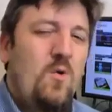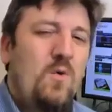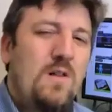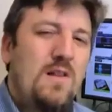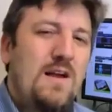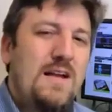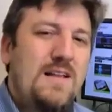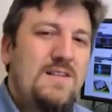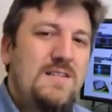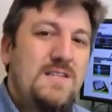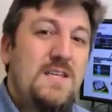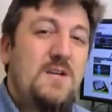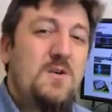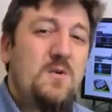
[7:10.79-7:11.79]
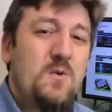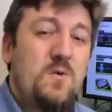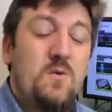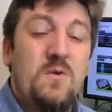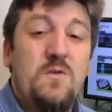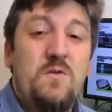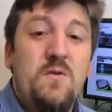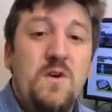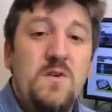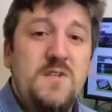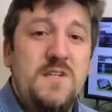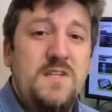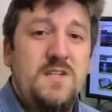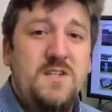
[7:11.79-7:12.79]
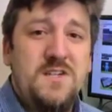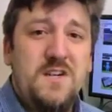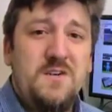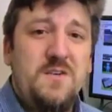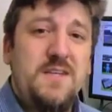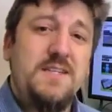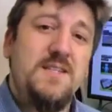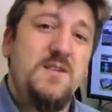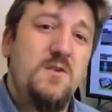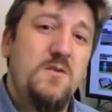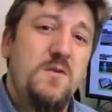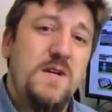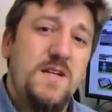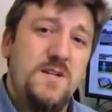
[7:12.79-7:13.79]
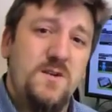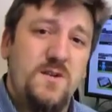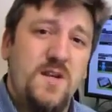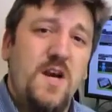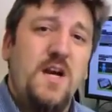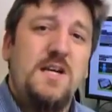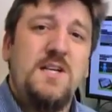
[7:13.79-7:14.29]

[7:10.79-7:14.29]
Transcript: we'll likely see Google reverse engineer these new features